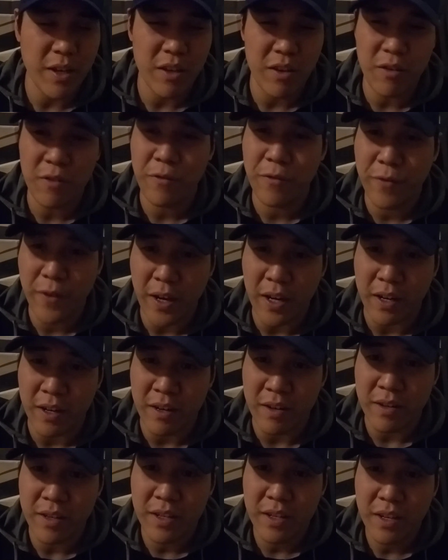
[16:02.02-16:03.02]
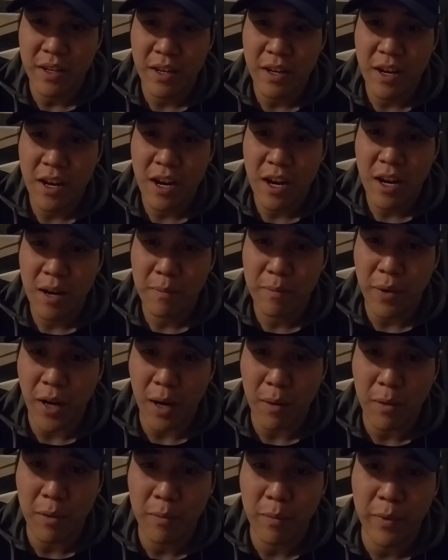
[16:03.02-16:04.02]
you fuckers
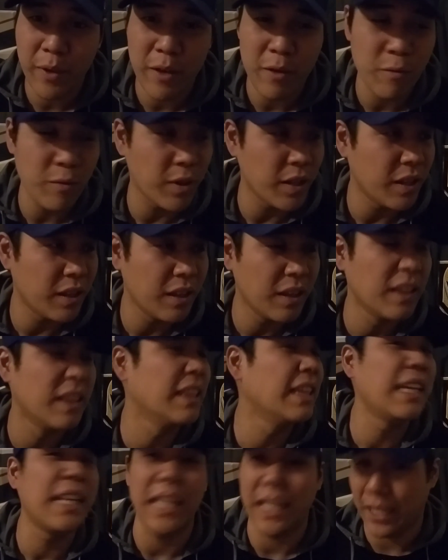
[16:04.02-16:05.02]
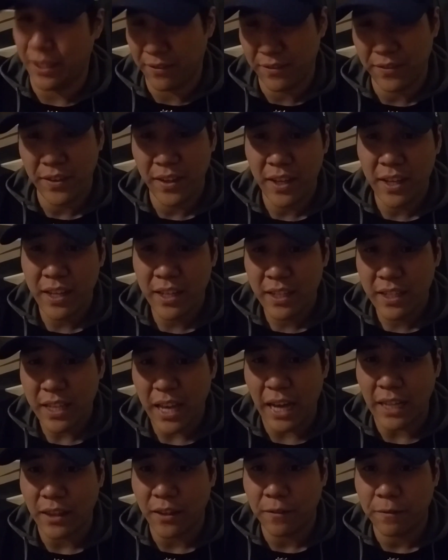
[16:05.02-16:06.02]
probably would leave
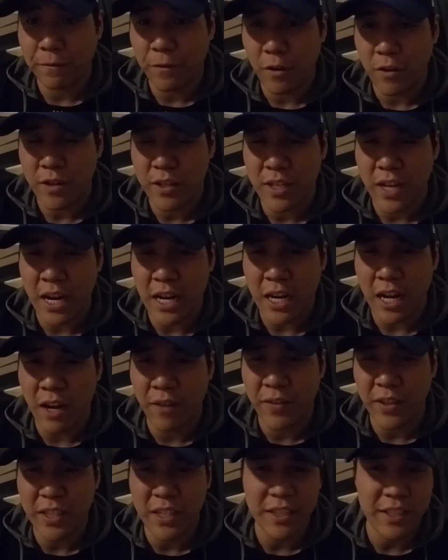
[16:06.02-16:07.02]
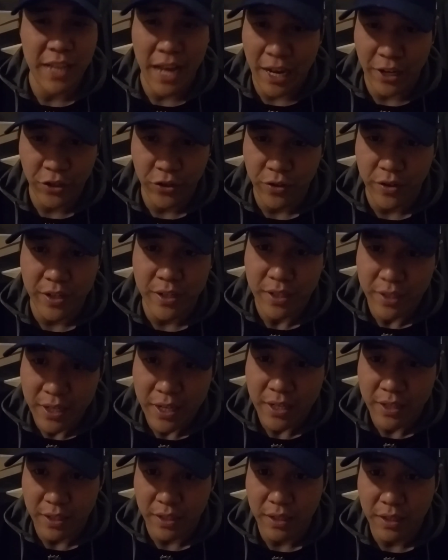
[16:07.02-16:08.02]
at the first sign of a disastrous
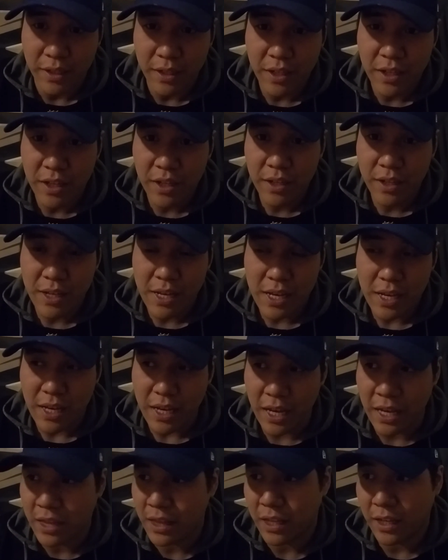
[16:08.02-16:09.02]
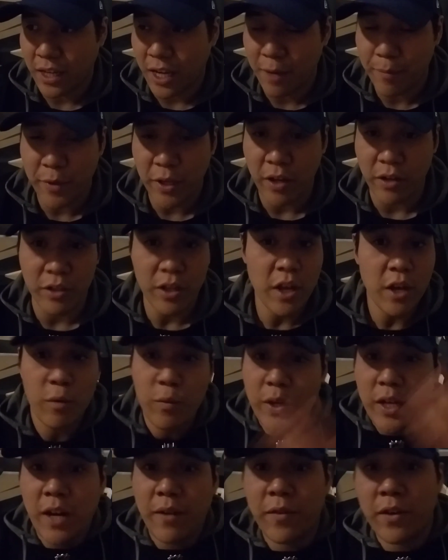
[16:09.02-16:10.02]
season in the coming years.
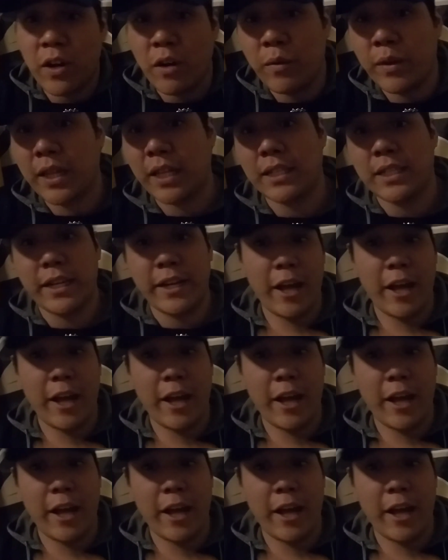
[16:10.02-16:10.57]
We never know when that's going to